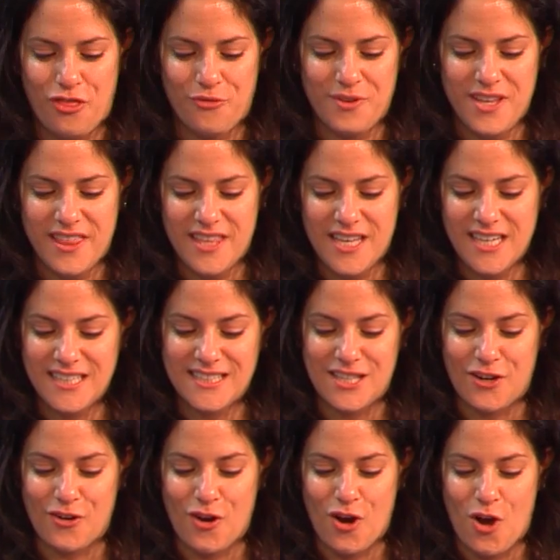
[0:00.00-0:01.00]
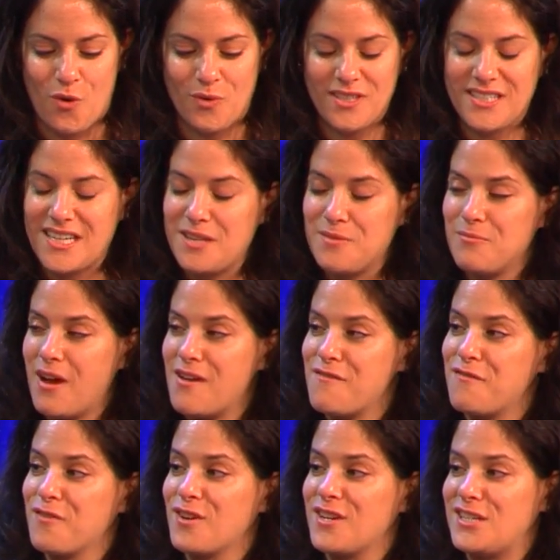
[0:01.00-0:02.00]
Three things that are always in my
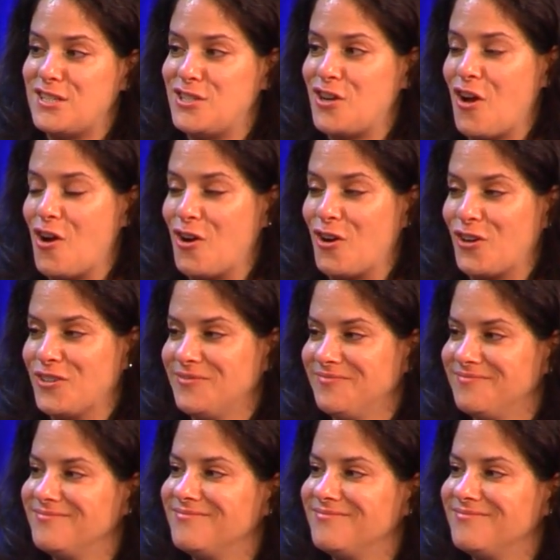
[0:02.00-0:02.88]
fridge are